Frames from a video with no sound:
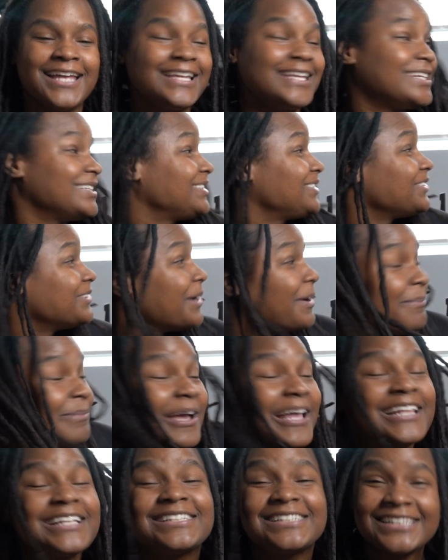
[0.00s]
Get you a
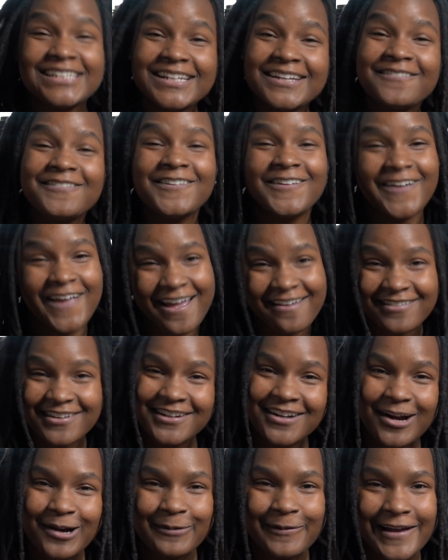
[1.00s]
Peloton if you
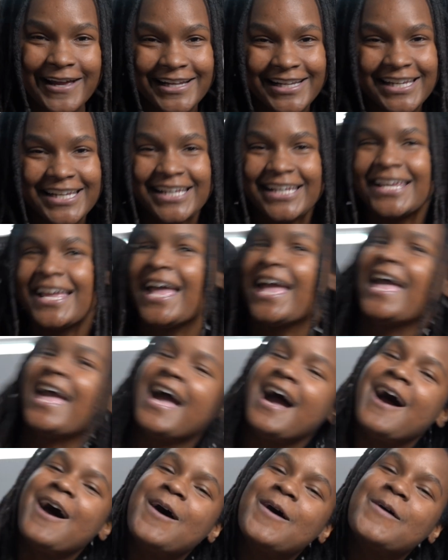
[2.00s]
haven't already.
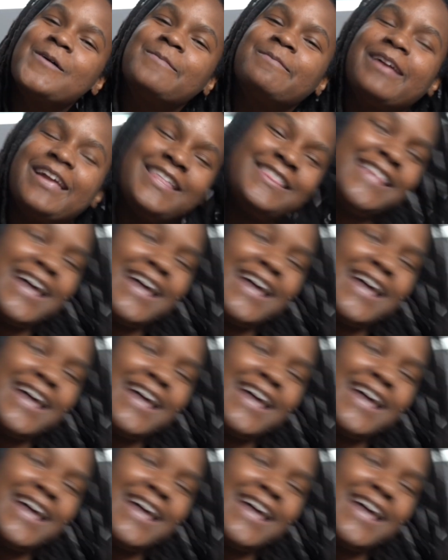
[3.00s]
And